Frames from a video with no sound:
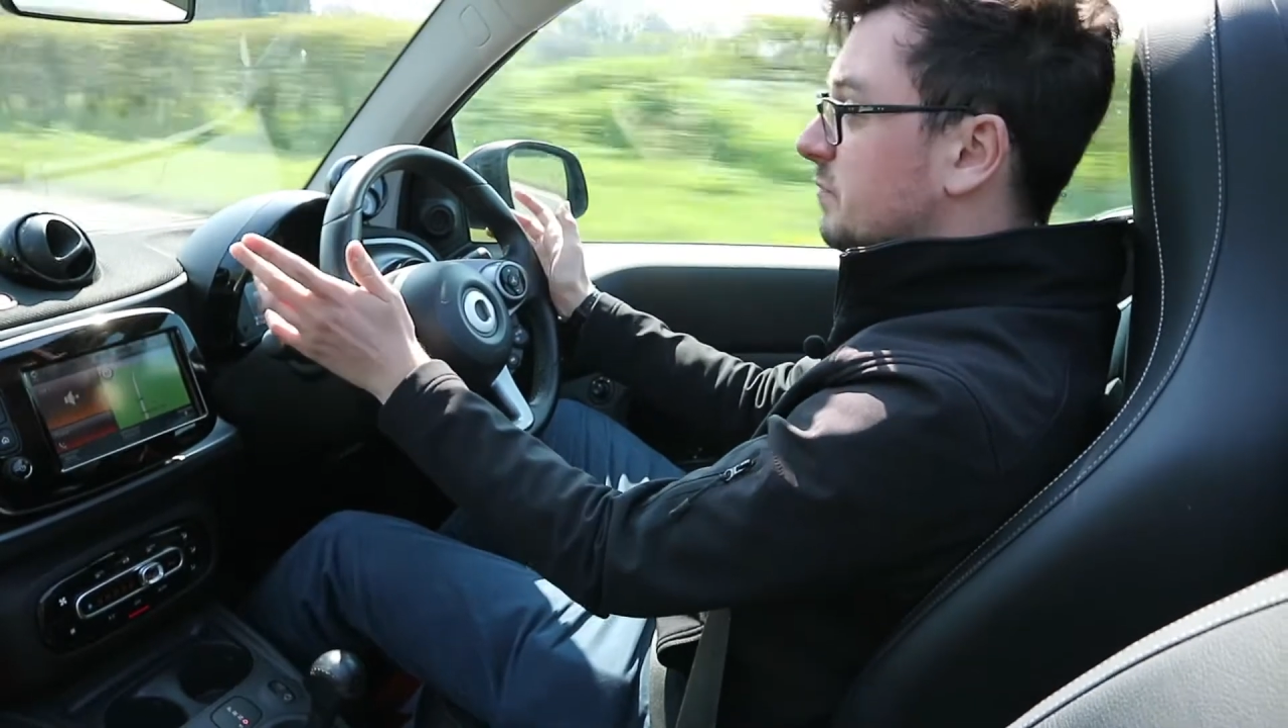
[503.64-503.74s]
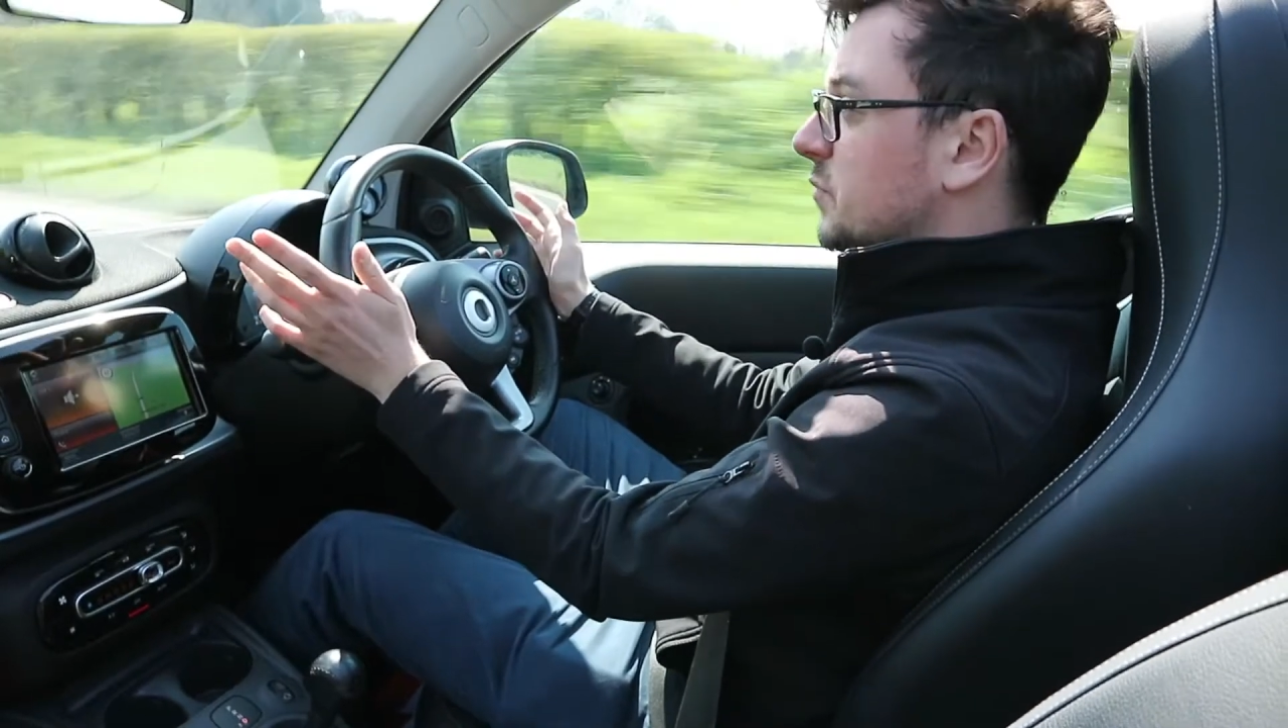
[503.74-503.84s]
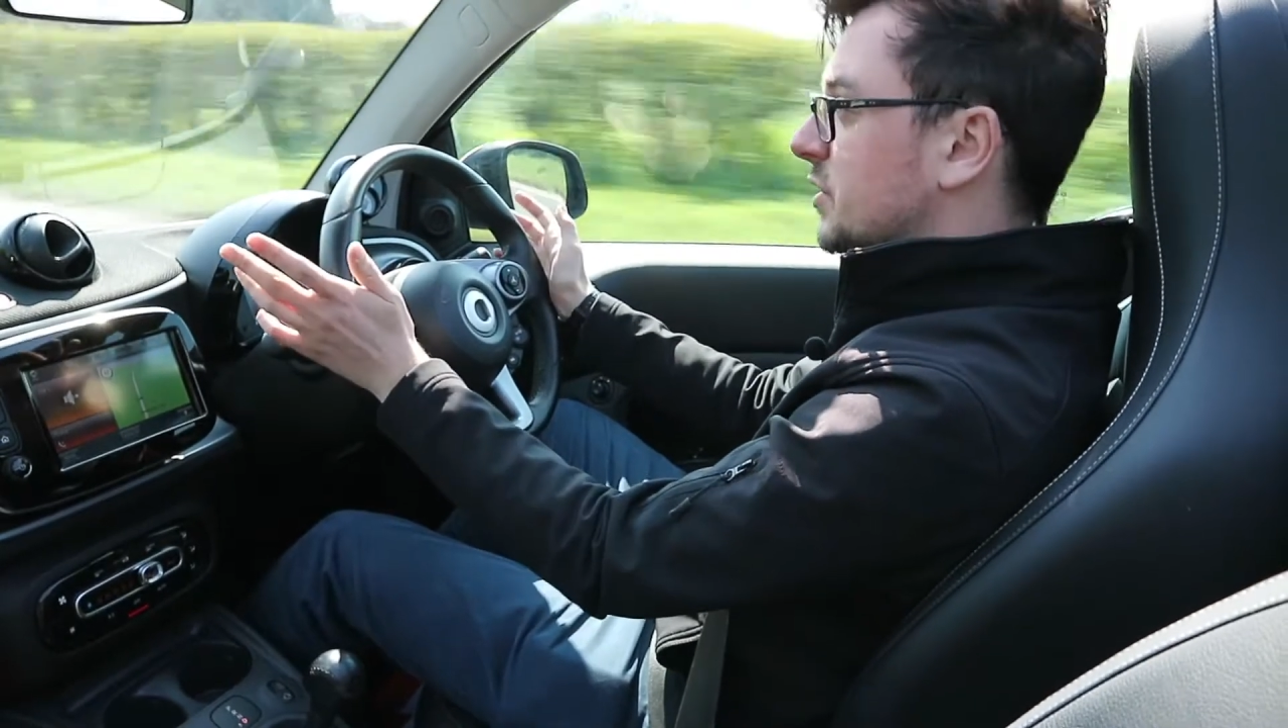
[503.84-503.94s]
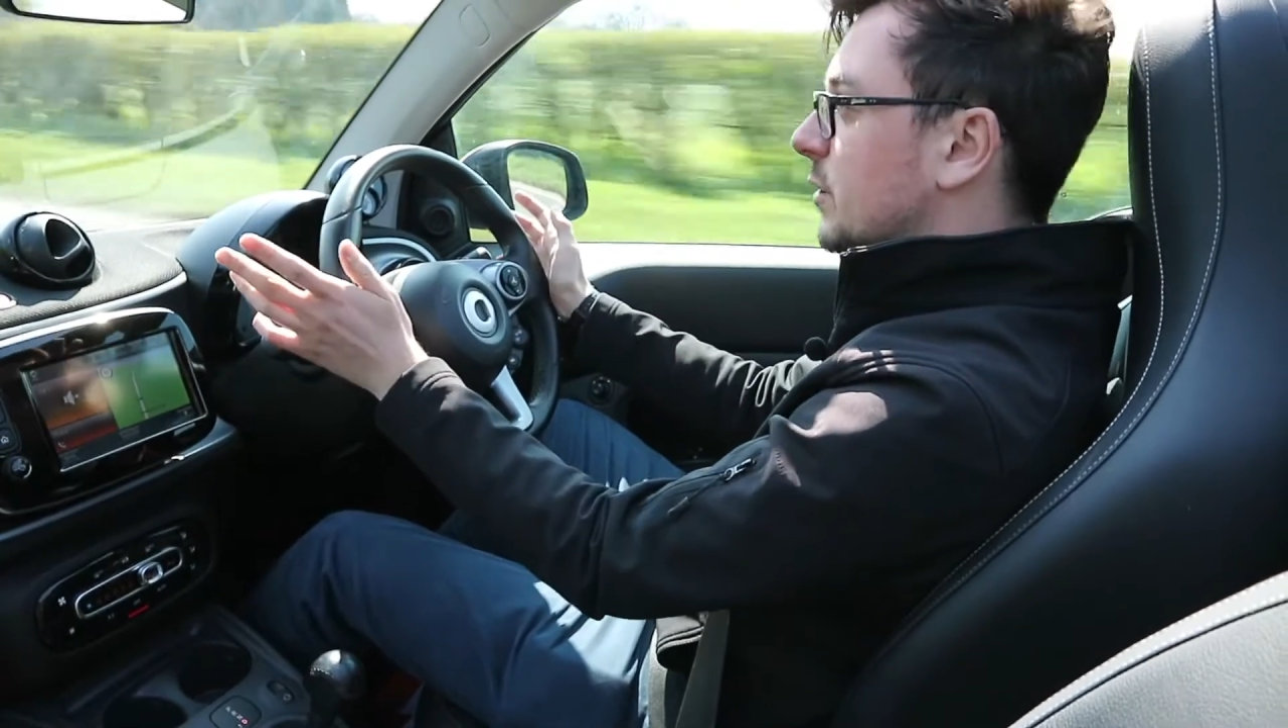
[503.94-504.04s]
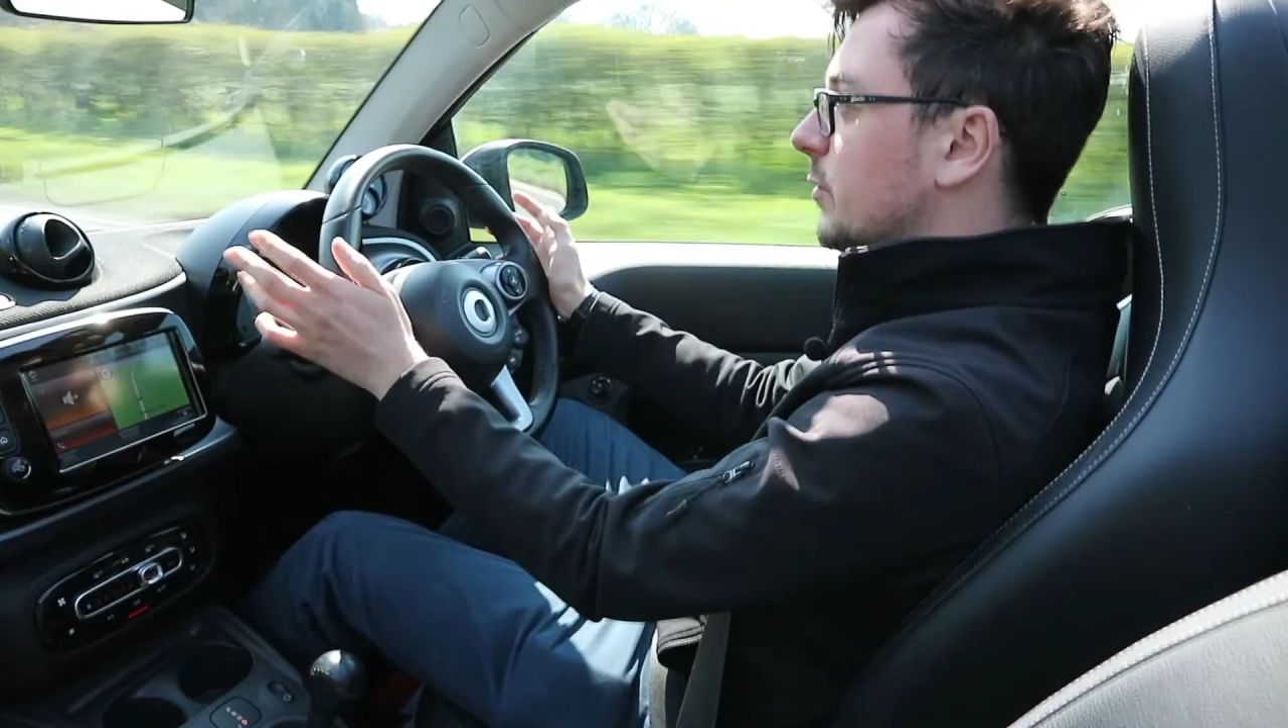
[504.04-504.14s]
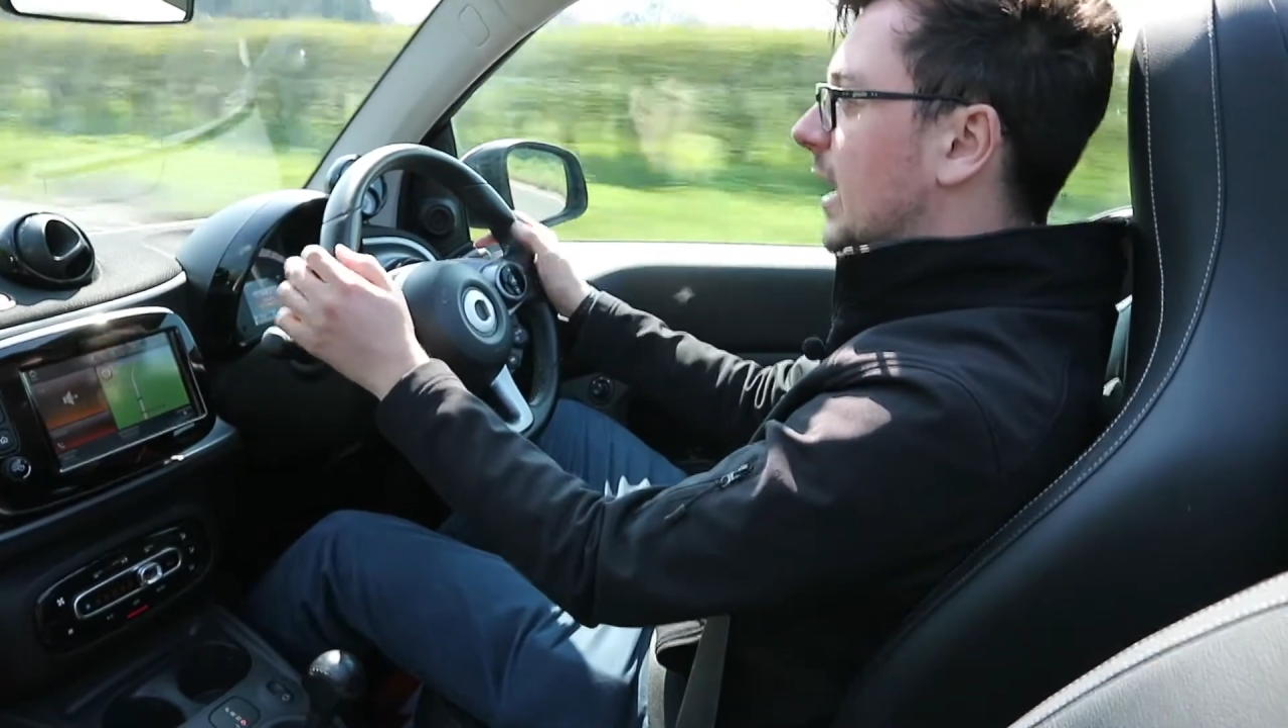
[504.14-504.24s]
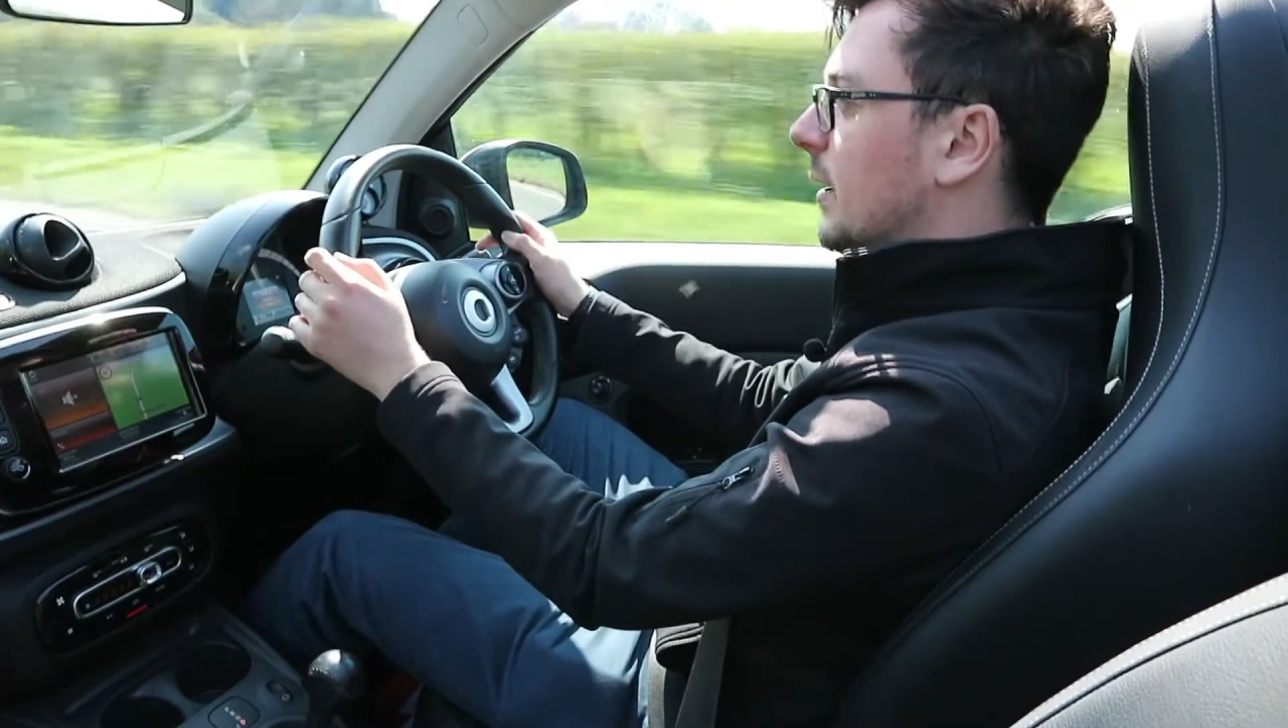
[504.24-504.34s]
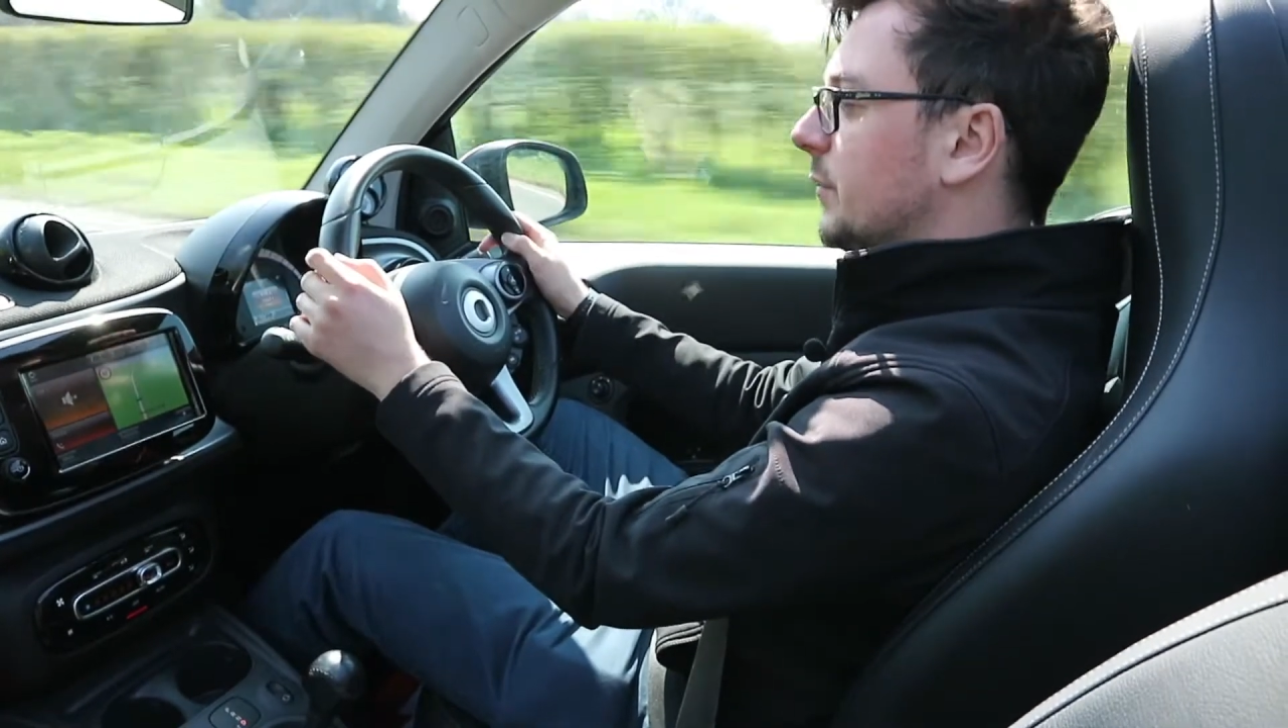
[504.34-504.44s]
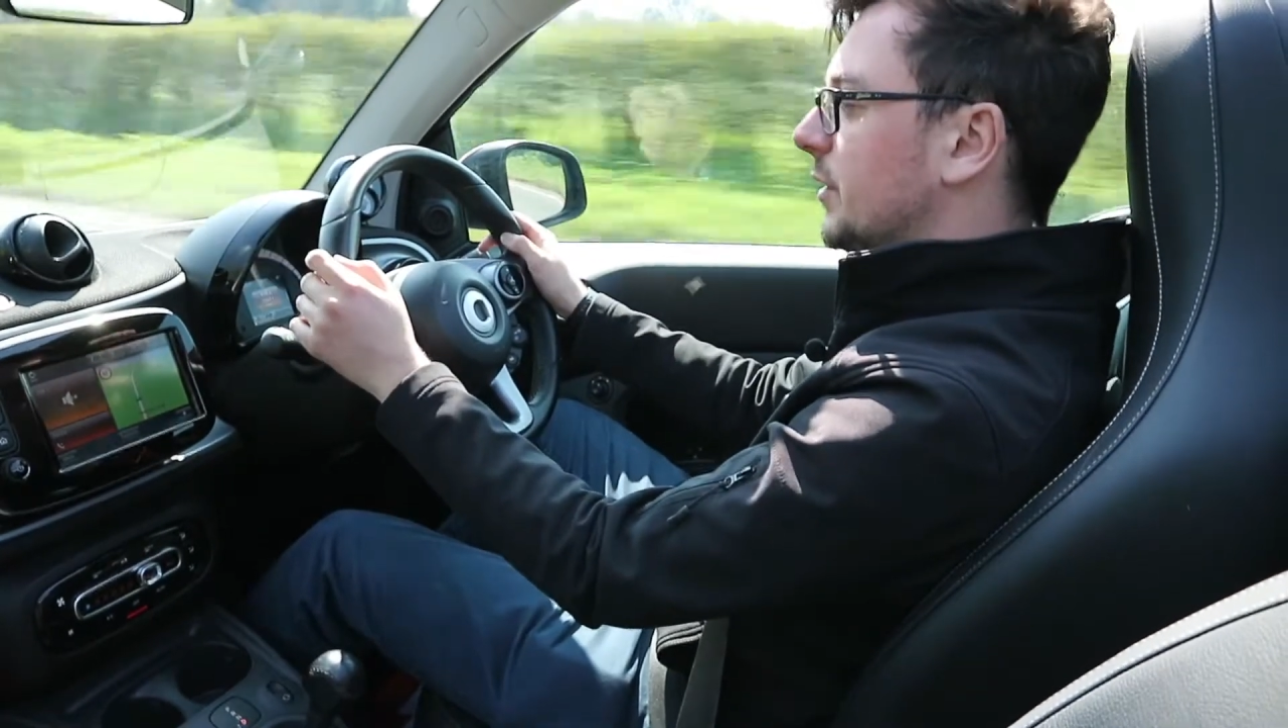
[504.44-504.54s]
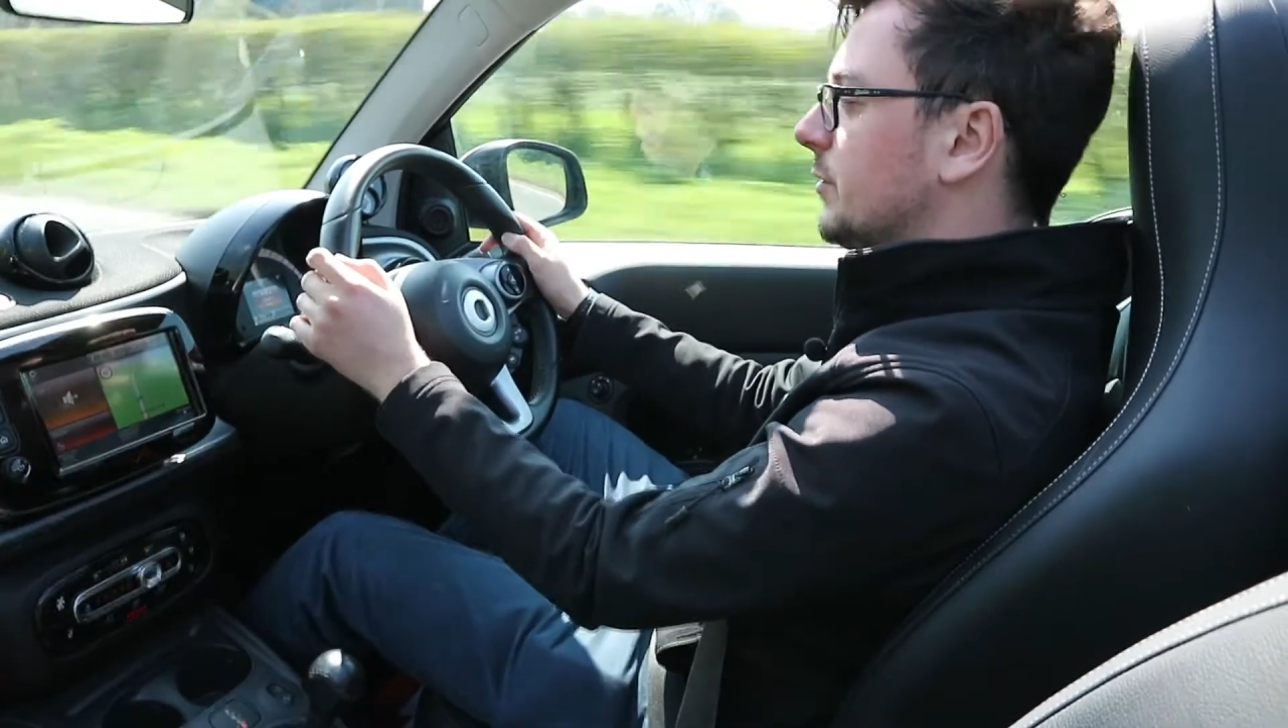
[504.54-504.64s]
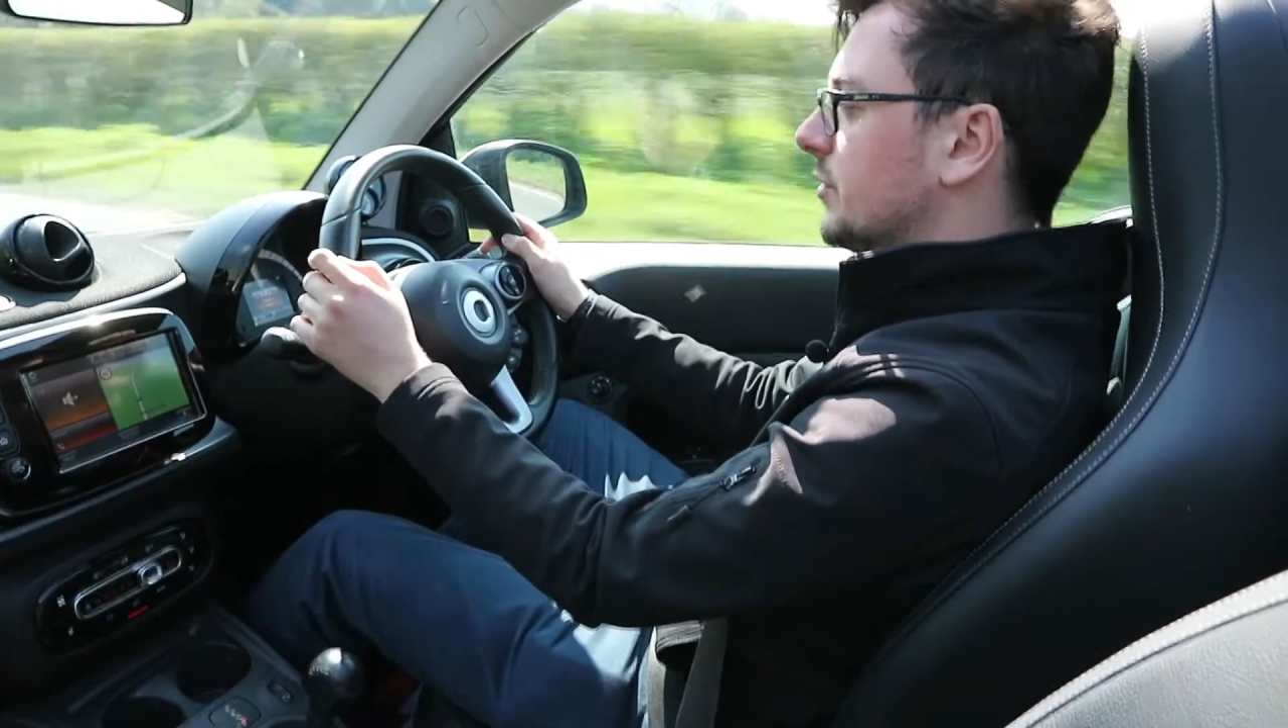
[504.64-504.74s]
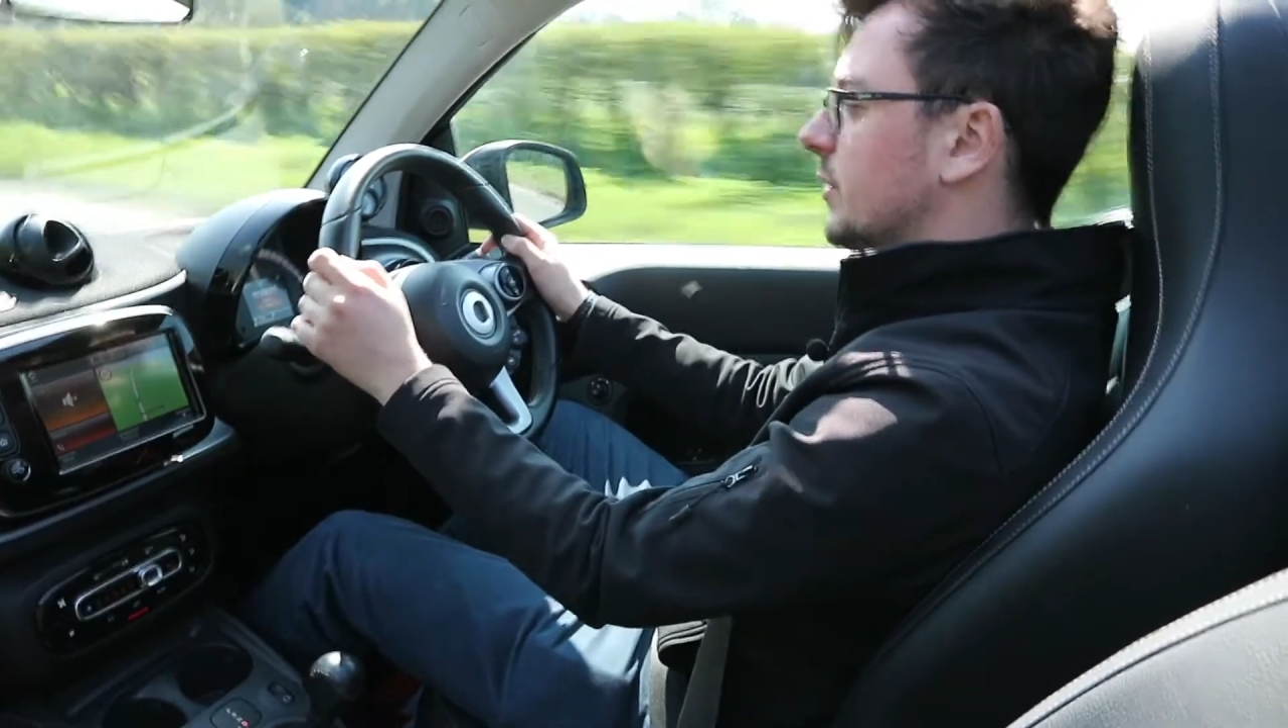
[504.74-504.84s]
still can be used